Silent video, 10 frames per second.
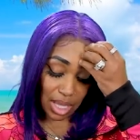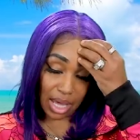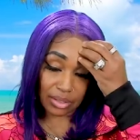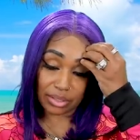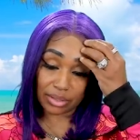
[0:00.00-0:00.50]

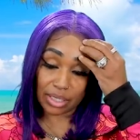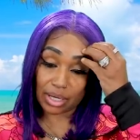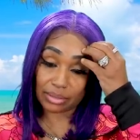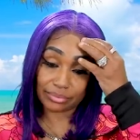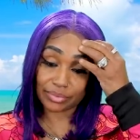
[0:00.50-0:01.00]
I don't know,
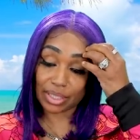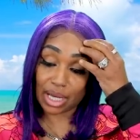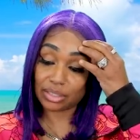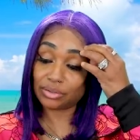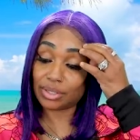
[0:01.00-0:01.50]
y'all.
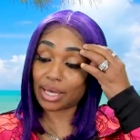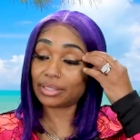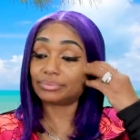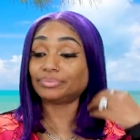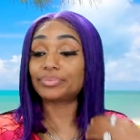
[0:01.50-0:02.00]
I'll do
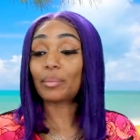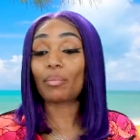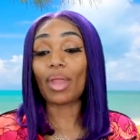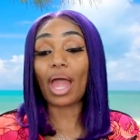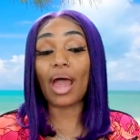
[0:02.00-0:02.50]
that
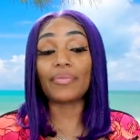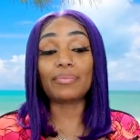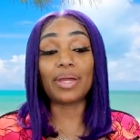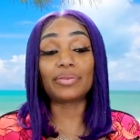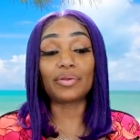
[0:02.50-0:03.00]
after
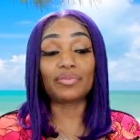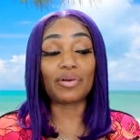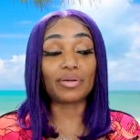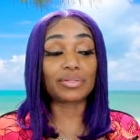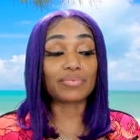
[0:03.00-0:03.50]
May
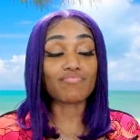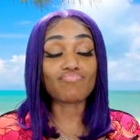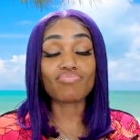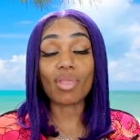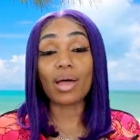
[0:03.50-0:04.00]
31st.
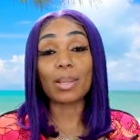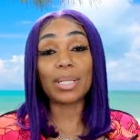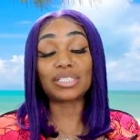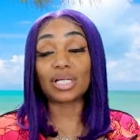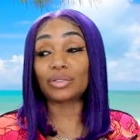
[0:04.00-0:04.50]

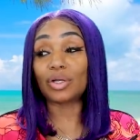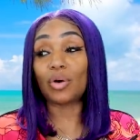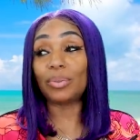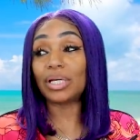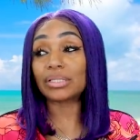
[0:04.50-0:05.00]
Let y'all
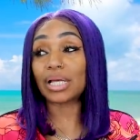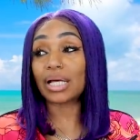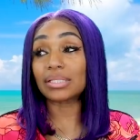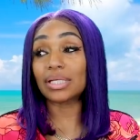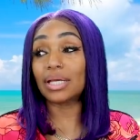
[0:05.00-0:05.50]
know because like
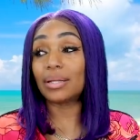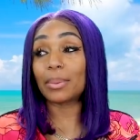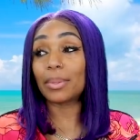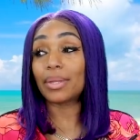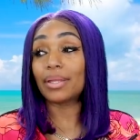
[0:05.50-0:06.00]
I
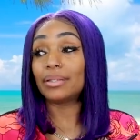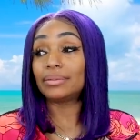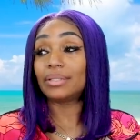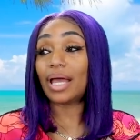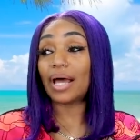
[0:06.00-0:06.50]
said,
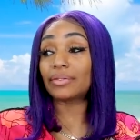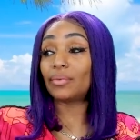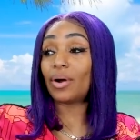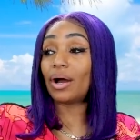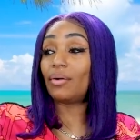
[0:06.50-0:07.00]
after a
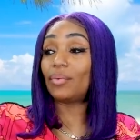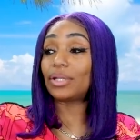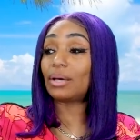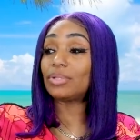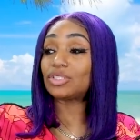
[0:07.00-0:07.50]
while I
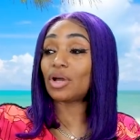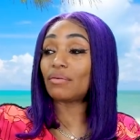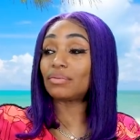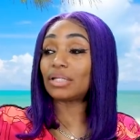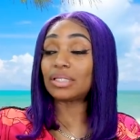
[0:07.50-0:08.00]
not be
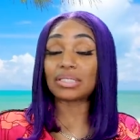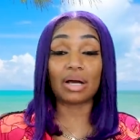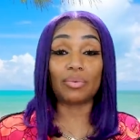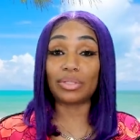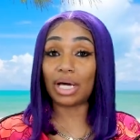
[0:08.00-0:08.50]
traveling like this. I
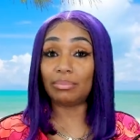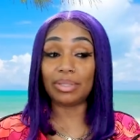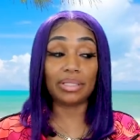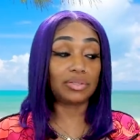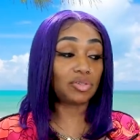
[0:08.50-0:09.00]
will not
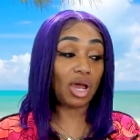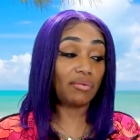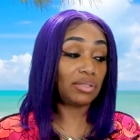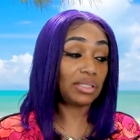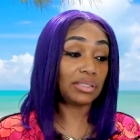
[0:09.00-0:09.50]
be
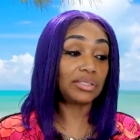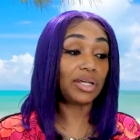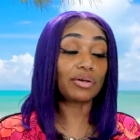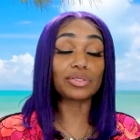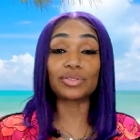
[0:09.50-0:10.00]
traveling.
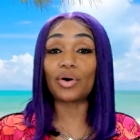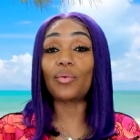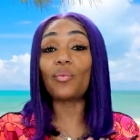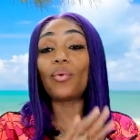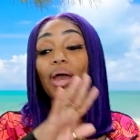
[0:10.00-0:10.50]
There's
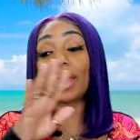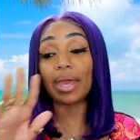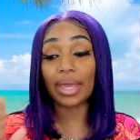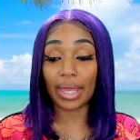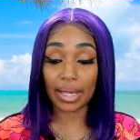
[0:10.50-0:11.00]
no
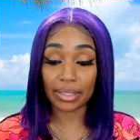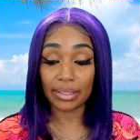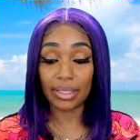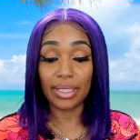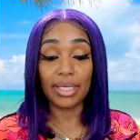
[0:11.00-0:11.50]
way
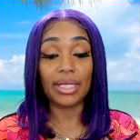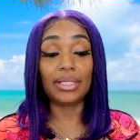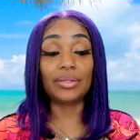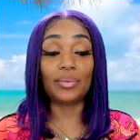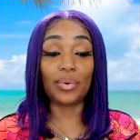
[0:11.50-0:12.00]

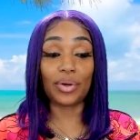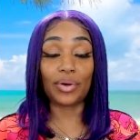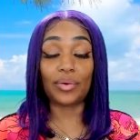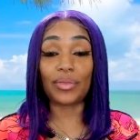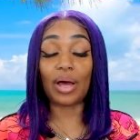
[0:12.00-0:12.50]
in the
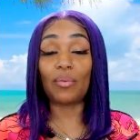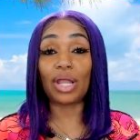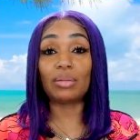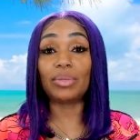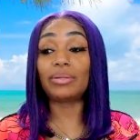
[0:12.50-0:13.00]
world I would
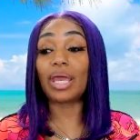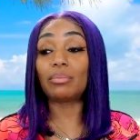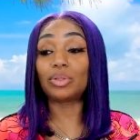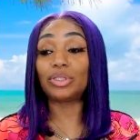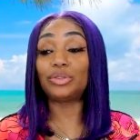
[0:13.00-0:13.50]
have been
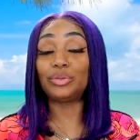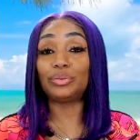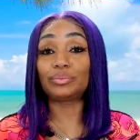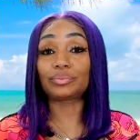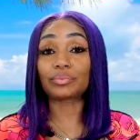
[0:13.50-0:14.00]
able to
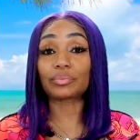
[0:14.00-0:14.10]
do